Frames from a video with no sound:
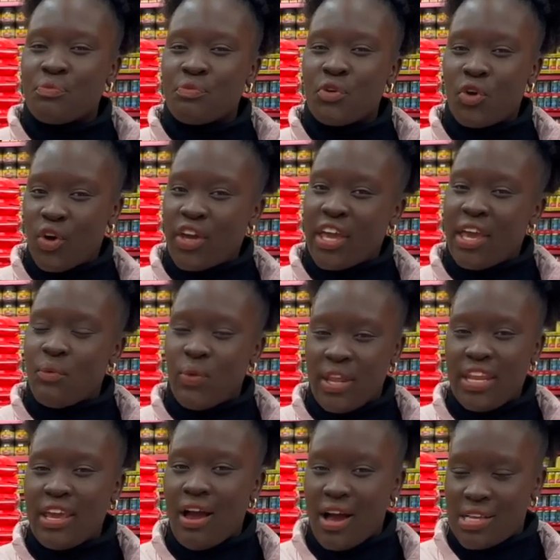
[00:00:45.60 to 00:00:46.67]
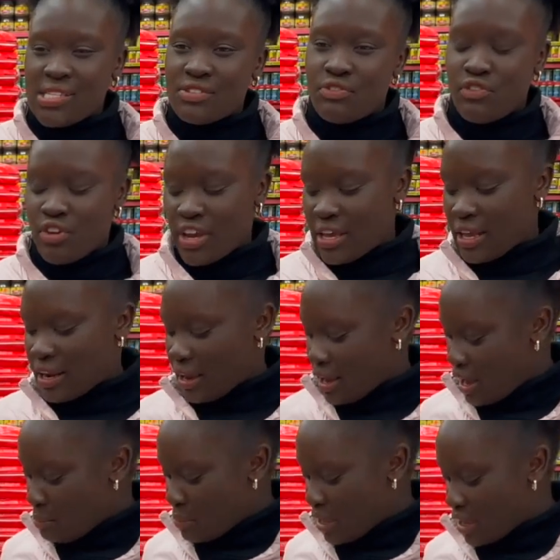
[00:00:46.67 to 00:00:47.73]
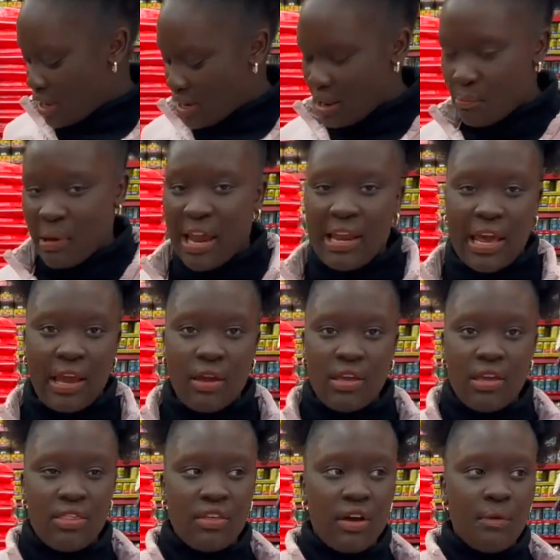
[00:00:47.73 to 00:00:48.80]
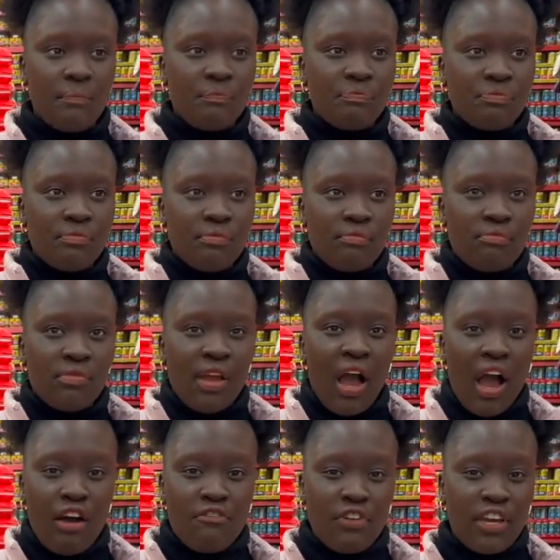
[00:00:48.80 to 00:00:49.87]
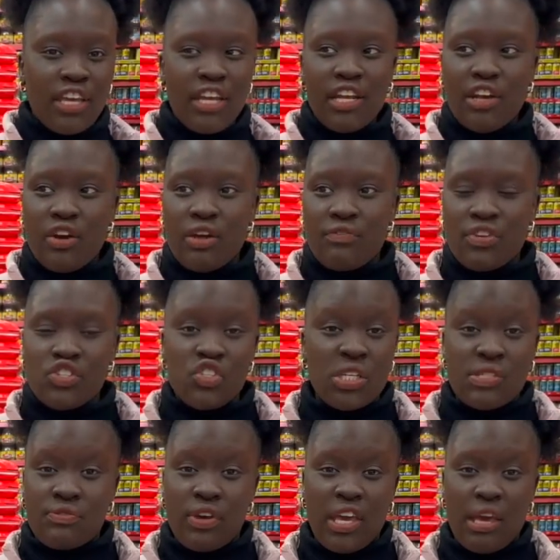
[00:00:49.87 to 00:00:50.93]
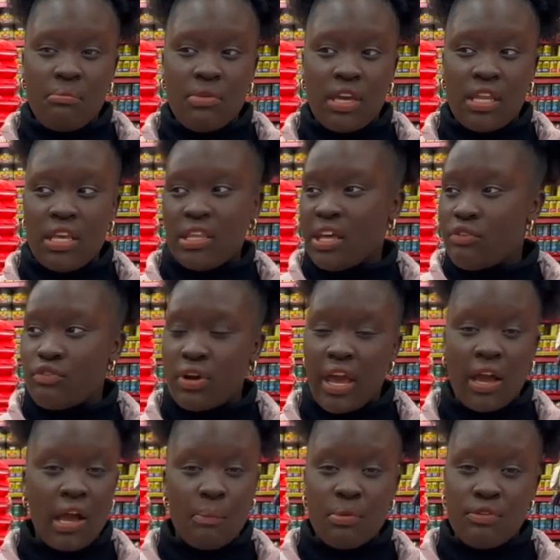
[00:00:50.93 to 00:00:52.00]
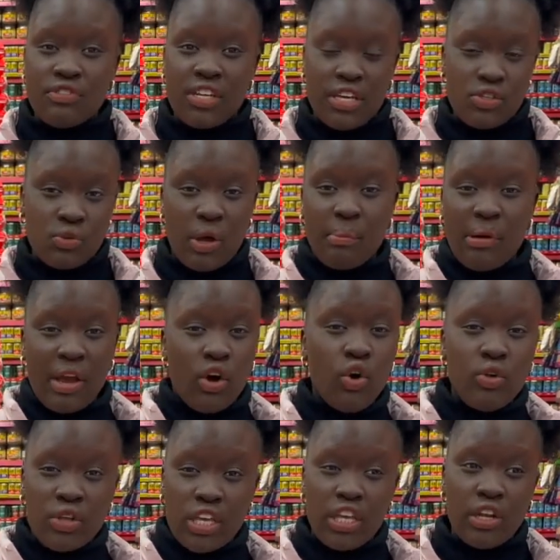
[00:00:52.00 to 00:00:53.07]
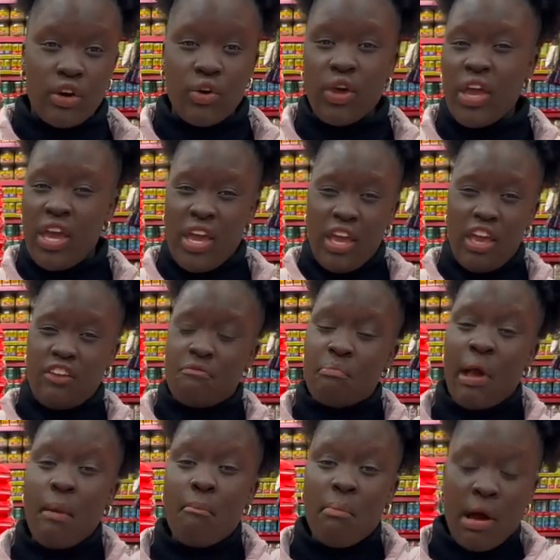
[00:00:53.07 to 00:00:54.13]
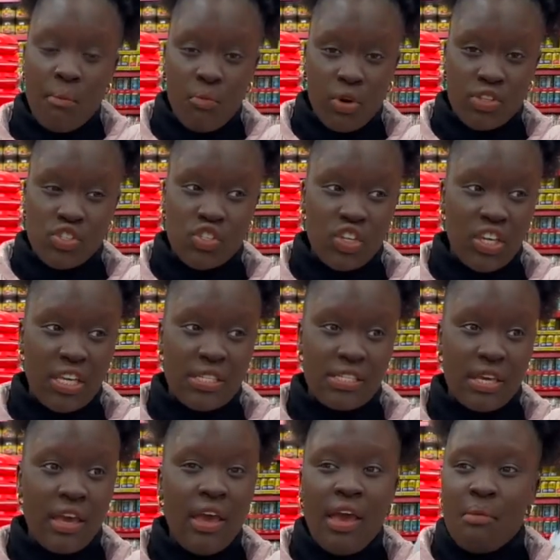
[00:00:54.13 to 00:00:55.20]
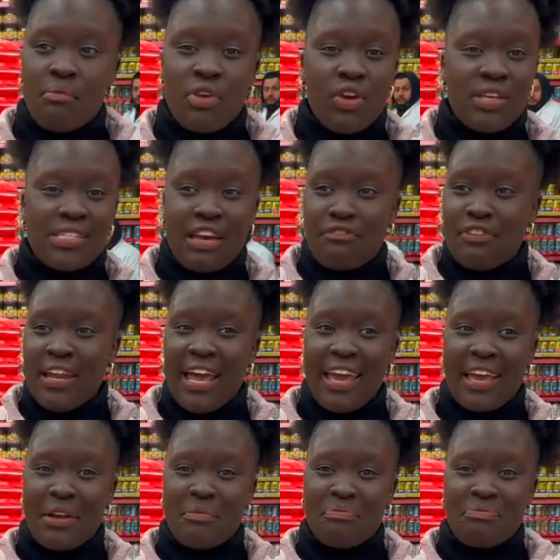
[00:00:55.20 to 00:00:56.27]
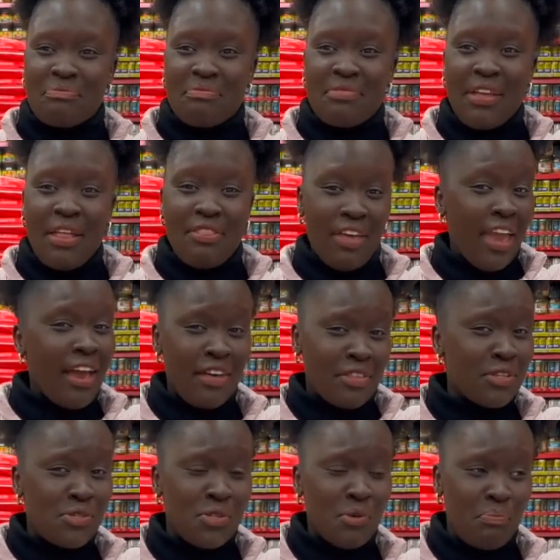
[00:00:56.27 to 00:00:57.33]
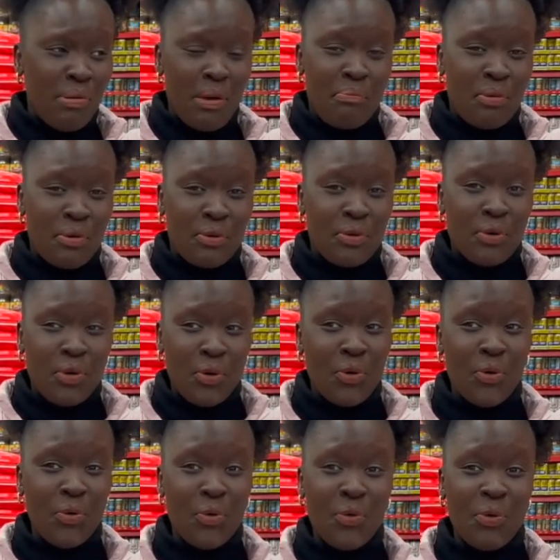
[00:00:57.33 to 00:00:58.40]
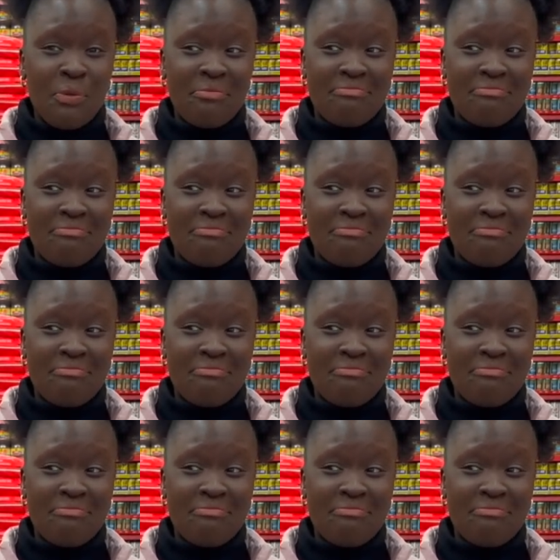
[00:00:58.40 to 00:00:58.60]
cook it when he asks for it, and I come here and I buy like either half a kilo if it's just for him. He can eat that for like a couple of days, or I buy a whole kilo if my mum wants to eat it, because I feel like they are the two people who